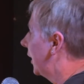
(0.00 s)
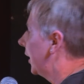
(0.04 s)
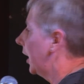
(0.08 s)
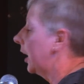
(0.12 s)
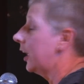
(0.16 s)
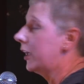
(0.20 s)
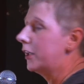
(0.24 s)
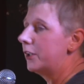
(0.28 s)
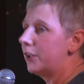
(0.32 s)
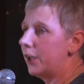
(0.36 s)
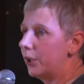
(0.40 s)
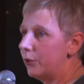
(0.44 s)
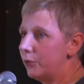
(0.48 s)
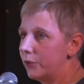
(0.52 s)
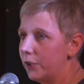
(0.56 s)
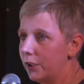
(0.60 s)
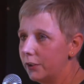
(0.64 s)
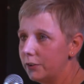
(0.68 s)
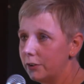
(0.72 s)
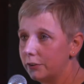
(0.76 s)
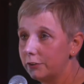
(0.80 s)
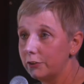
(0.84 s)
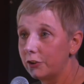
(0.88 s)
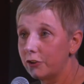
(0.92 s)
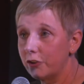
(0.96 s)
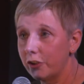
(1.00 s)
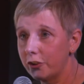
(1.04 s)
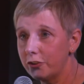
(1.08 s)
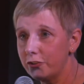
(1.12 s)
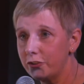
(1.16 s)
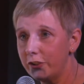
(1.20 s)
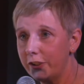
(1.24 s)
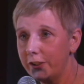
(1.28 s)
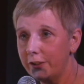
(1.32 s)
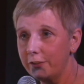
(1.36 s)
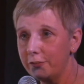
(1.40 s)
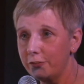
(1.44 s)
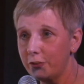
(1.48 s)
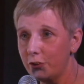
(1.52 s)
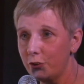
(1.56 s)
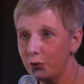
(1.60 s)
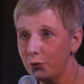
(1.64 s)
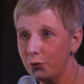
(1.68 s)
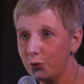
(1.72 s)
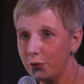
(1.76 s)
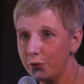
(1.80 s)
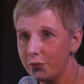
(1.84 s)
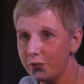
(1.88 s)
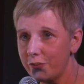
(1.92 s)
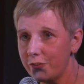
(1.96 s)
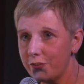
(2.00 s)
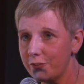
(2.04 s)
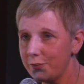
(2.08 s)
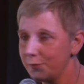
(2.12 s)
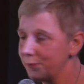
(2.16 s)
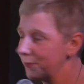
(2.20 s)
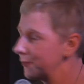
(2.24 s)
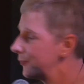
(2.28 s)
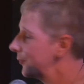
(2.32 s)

Uh, no knuckle crushing, of course.